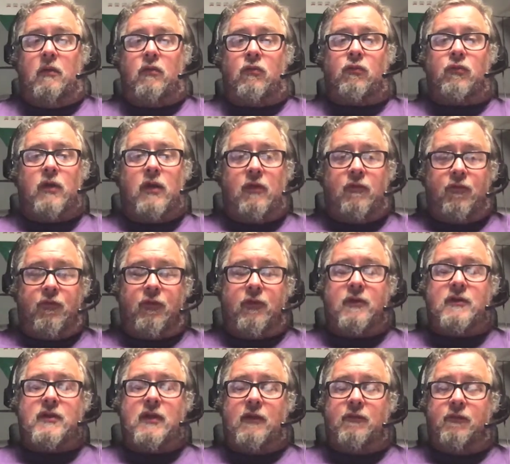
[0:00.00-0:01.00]

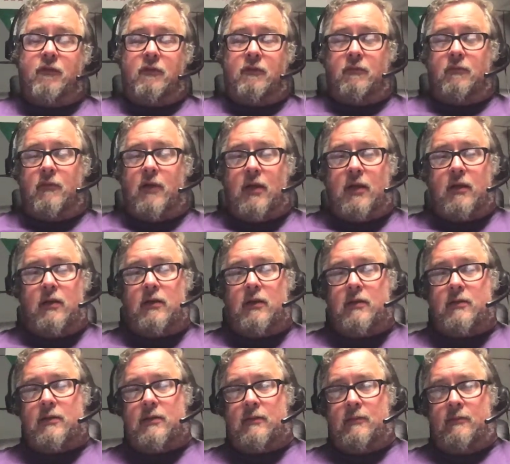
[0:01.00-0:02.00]
Reinforce effort and
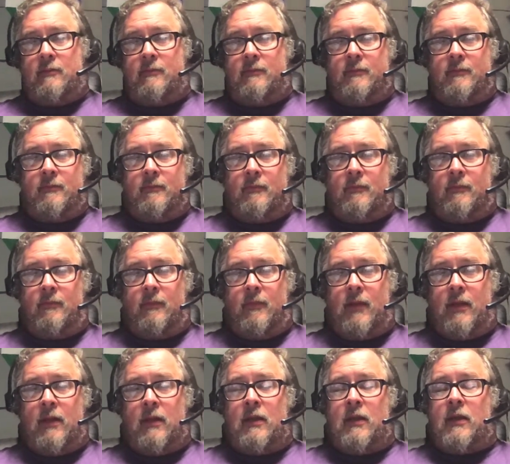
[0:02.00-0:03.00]
recognition.
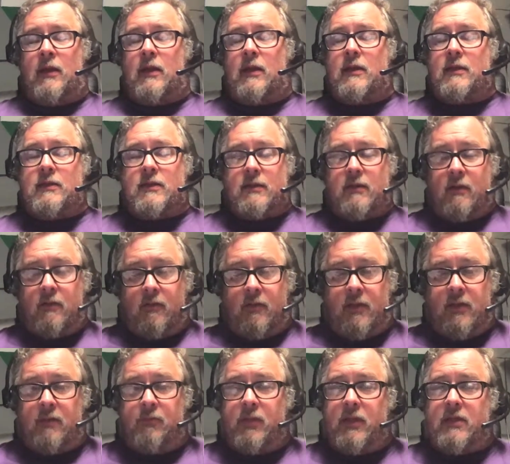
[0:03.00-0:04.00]
It's
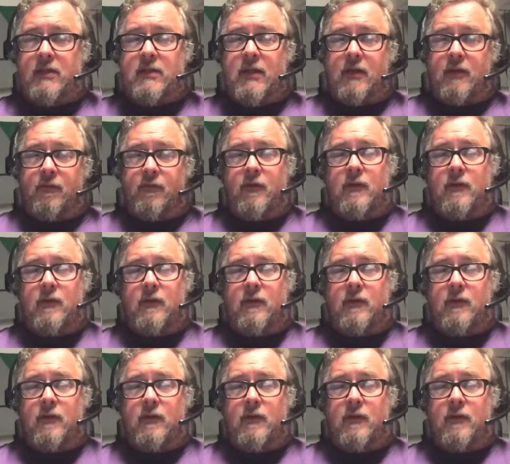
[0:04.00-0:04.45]
going to be tough